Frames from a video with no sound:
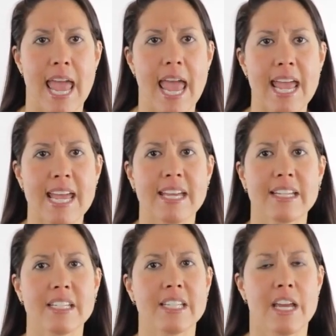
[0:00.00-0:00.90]

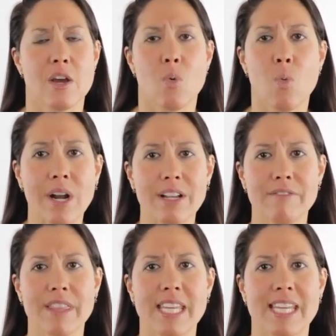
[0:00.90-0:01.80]
And one
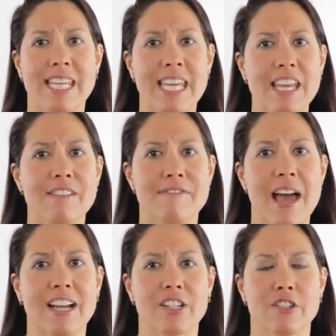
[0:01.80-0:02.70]
of the key
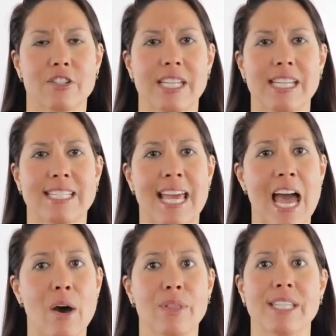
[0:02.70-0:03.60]
factors is
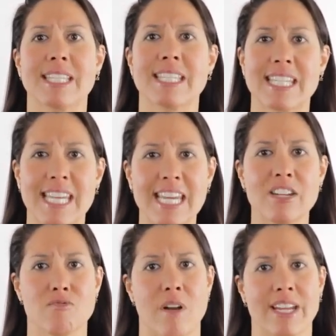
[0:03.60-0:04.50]
how the
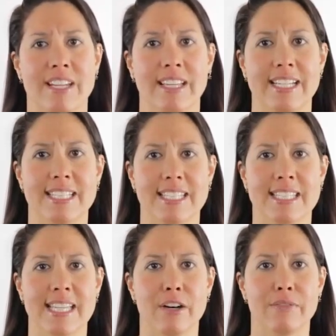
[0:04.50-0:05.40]
skin regulates
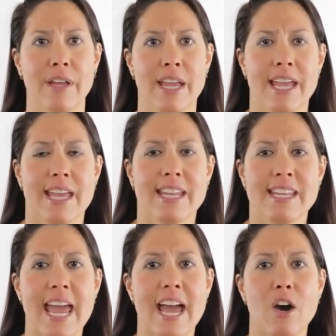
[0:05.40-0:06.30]
itself.
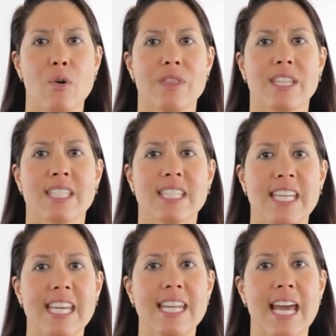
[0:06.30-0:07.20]
Now, the
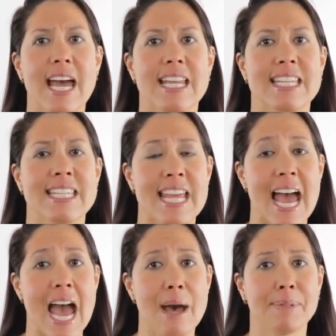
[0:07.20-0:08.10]
skin
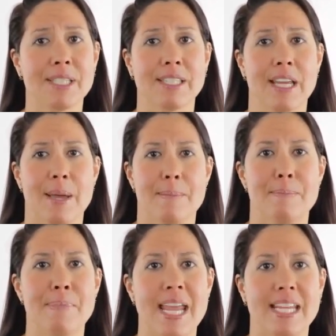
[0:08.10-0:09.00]
adapts
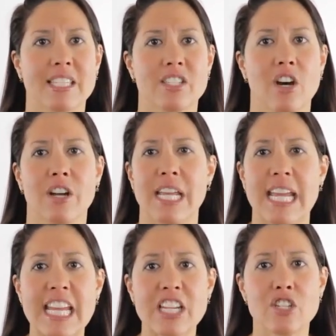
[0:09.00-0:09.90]
based on
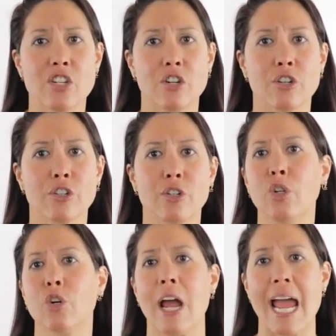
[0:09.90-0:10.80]
internal
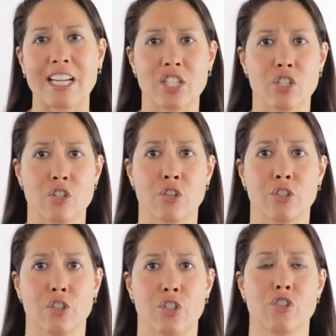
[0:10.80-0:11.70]
or
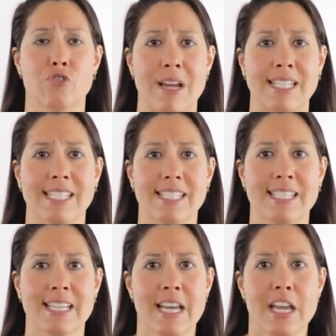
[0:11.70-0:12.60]
external
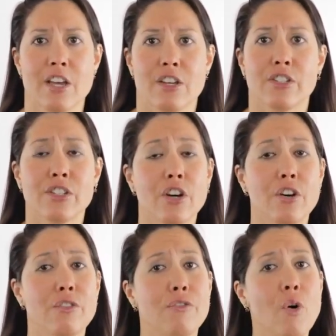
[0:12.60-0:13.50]
stresses.
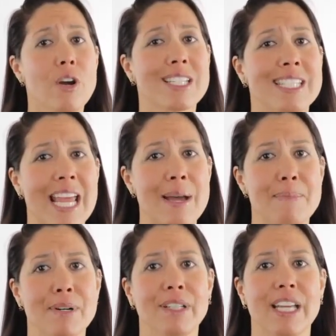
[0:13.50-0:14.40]
So, for
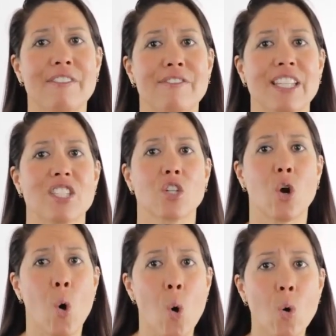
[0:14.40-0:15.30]
example, if it's
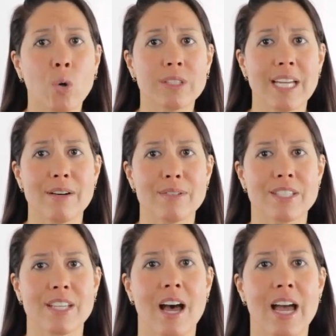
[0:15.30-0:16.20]
cold
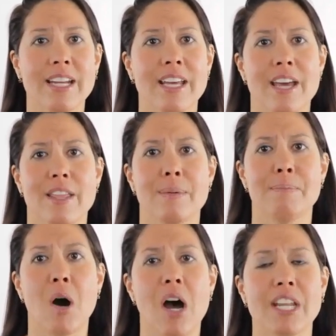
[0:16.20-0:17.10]
outside, the
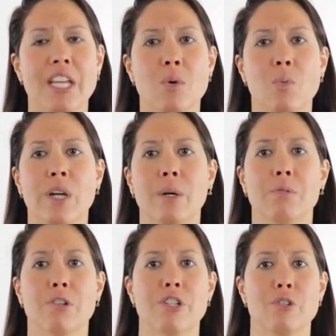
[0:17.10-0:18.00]
body will
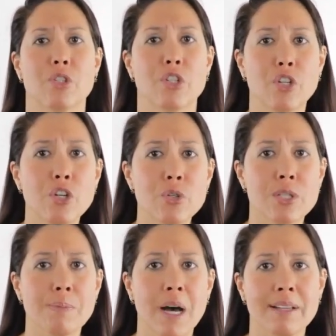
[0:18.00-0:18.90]
produce
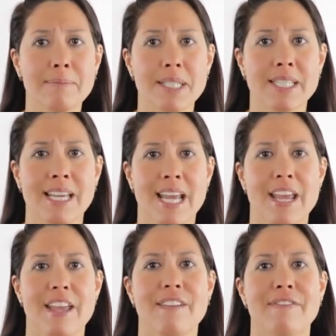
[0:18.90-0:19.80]
goosebumps.
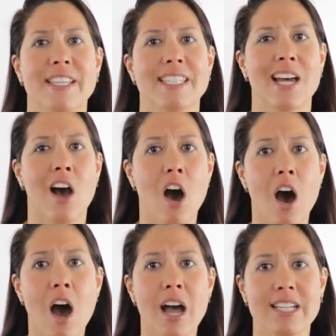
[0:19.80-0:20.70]
If it's
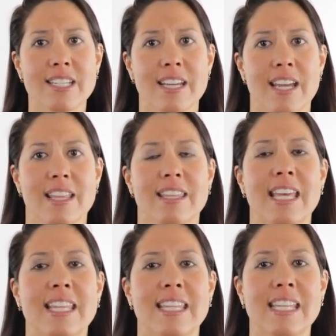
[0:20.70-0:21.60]
hot,
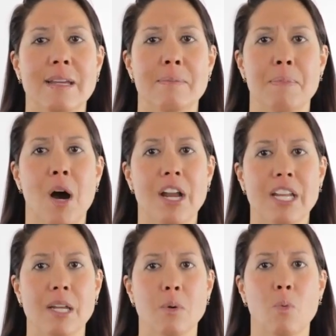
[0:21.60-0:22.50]
then the
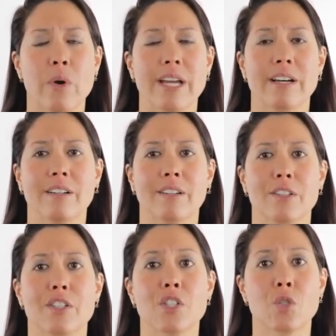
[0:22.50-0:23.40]
body will
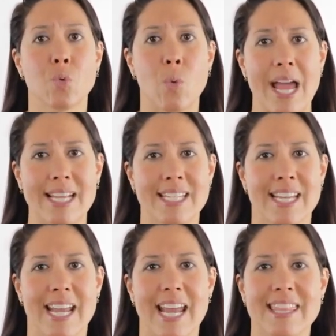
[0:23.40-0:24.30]
sweat.
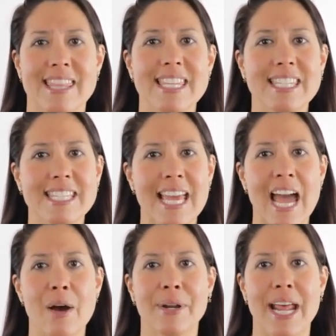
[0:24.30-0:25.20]
And this is
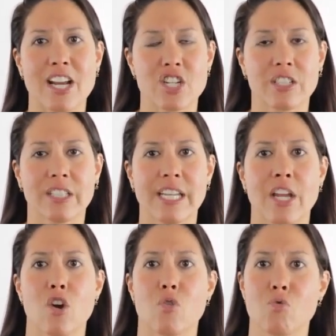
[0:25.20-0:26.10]
how it actually
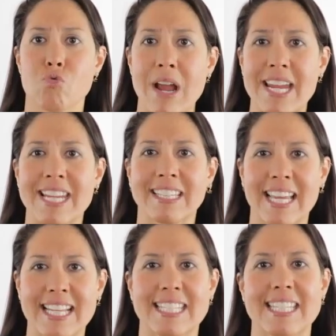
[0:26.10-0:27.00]

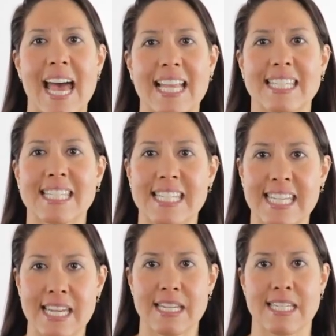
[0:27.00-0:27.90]
regulates that
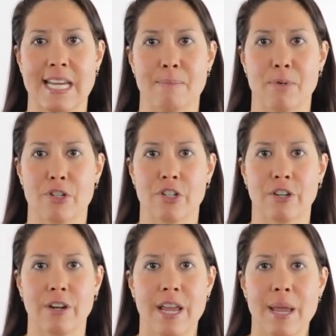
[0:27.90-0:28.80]
skin temperature.